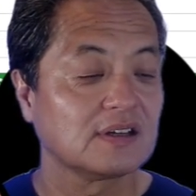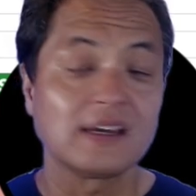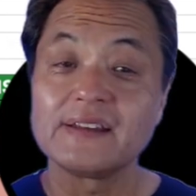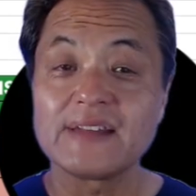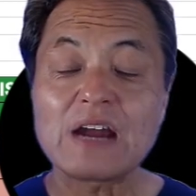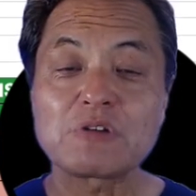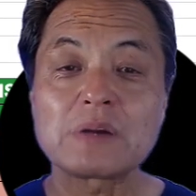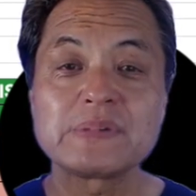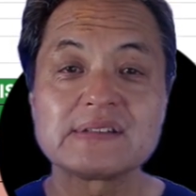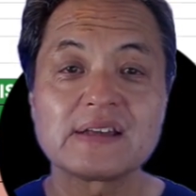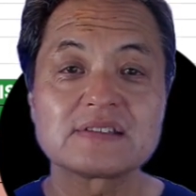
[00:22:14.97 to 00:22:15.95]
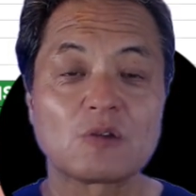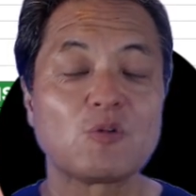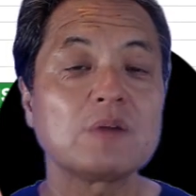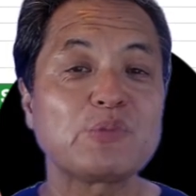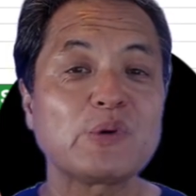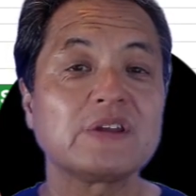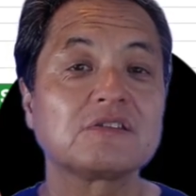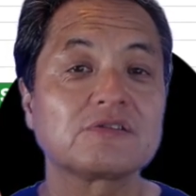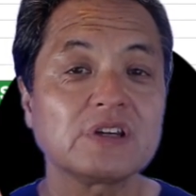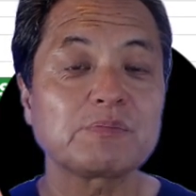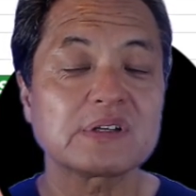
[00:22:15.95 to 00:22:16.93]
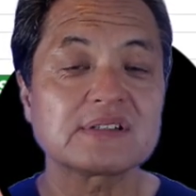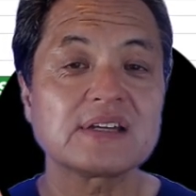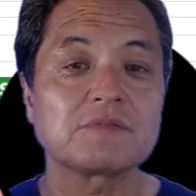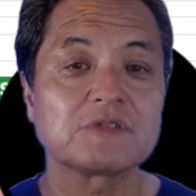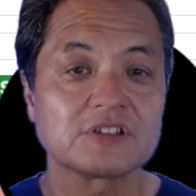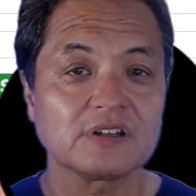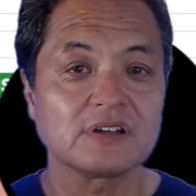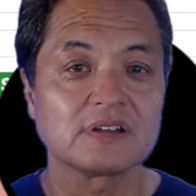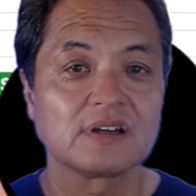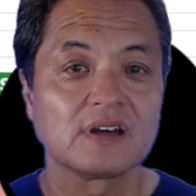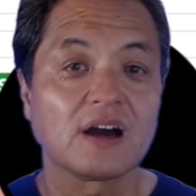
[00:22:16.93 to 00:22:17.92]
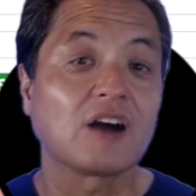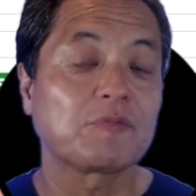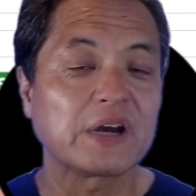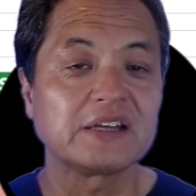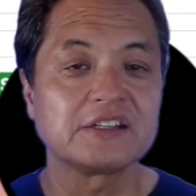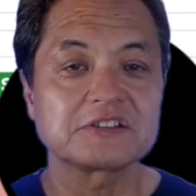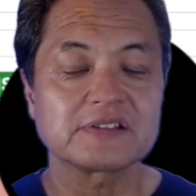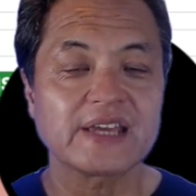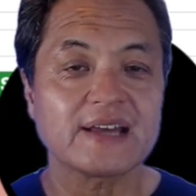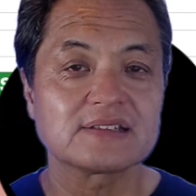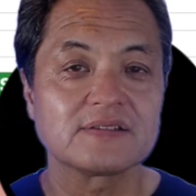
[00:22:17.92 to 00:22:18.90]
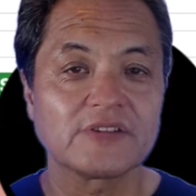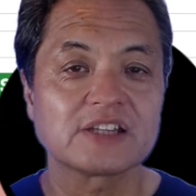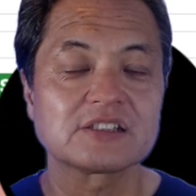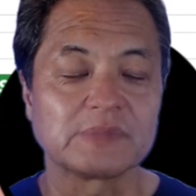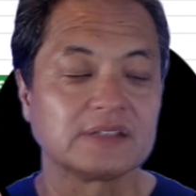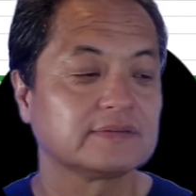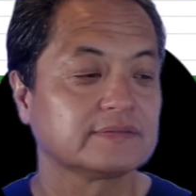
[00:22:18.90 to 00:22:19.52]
And that represents a 1.3% return off my initial cash investment.